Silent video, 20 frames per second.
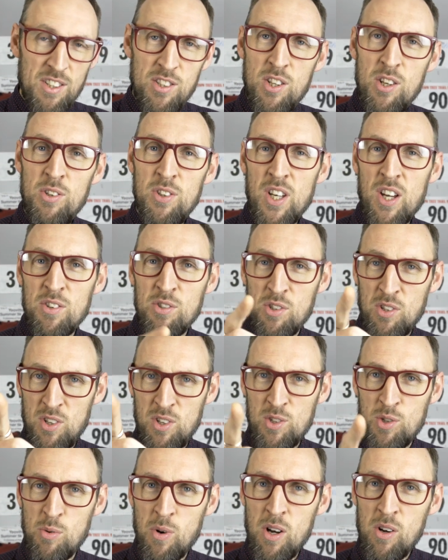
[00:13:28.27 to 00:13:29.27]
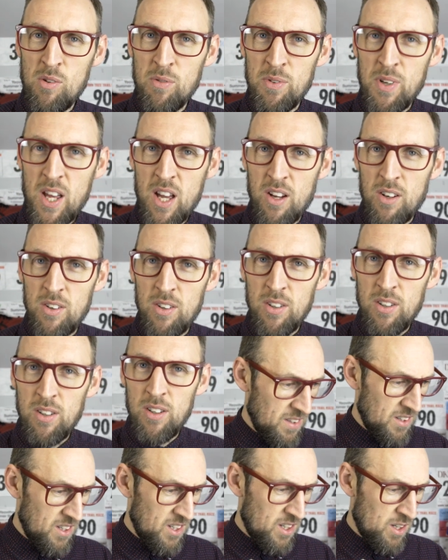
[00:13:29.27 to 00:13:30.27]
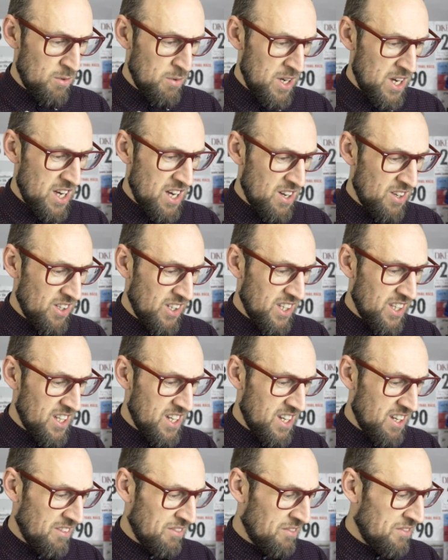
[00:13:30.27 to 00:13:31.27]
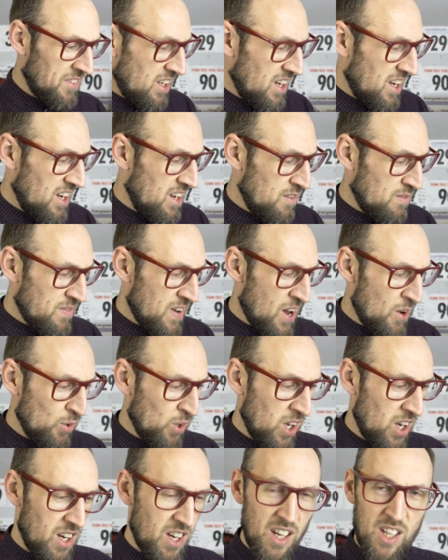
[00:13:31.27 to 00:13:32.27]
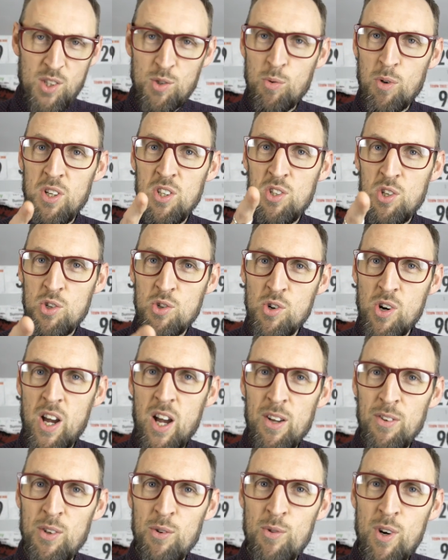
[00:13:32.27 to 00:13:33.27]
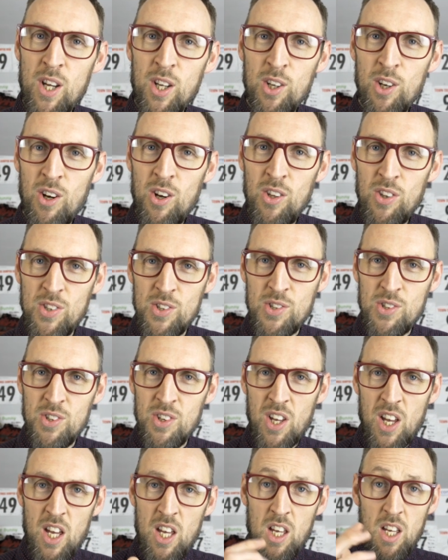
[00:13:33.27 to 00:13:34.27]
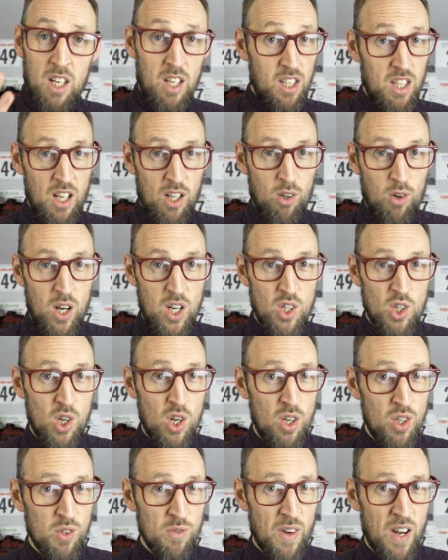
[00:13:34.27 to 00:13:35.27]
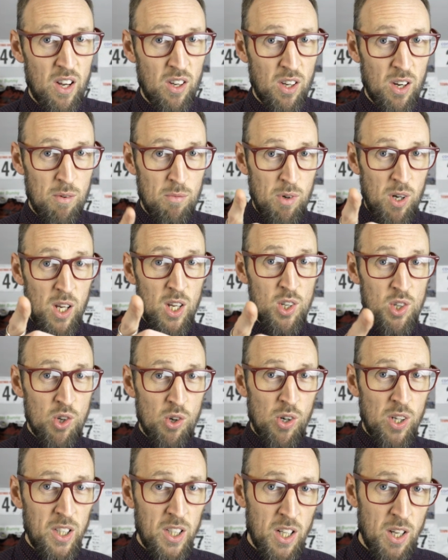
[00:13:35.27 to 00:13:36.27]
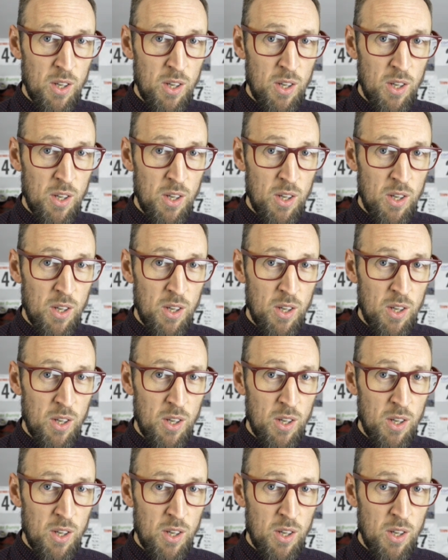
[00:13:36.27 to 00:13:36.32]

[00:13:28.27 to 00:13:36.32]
2012 now. Oh wow, look at that. Hey, Falca, he's wanting to try out the Rincons. They're great shoes, Falca. I'm really enjoying